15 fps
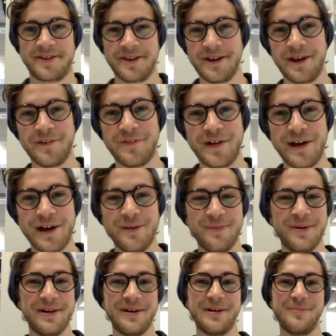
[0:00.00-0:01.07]
G'day
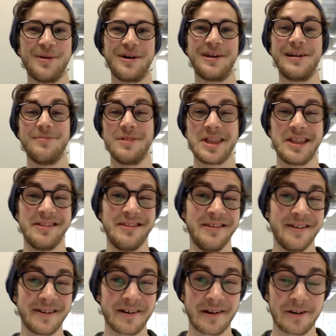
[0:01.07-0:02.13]
fam, my name is
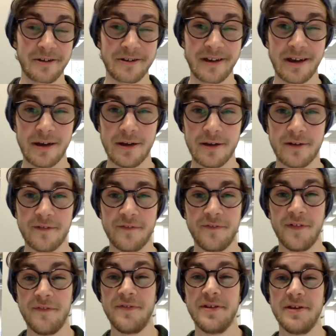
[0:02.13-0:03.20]
Nick. I got a
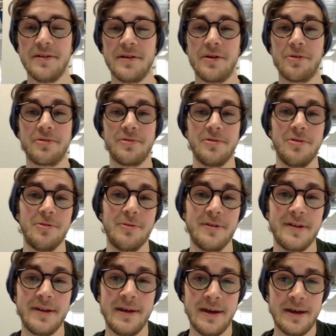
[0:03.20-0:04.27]
50 in Health and
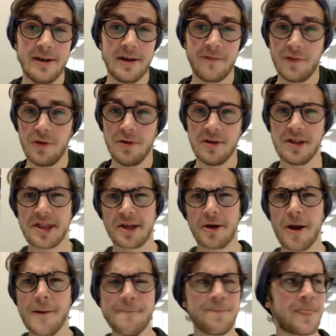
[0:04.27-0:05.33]
Human a few years
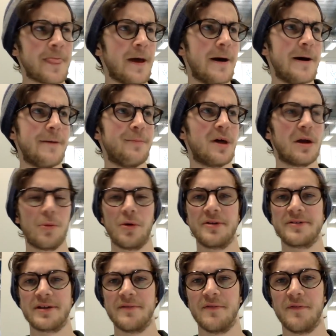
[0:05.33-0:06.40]
ago, and I
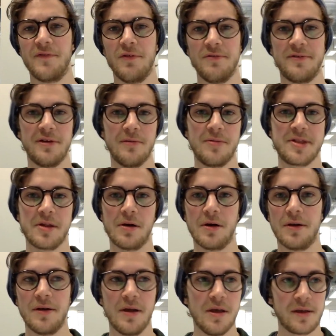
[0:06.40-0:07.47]
wanted to give a few tips
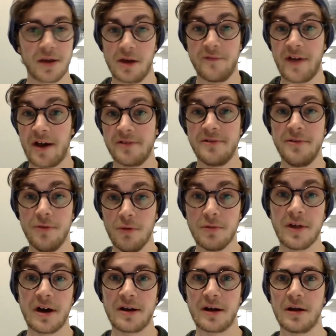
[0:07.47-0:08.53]
on kind of how to do that.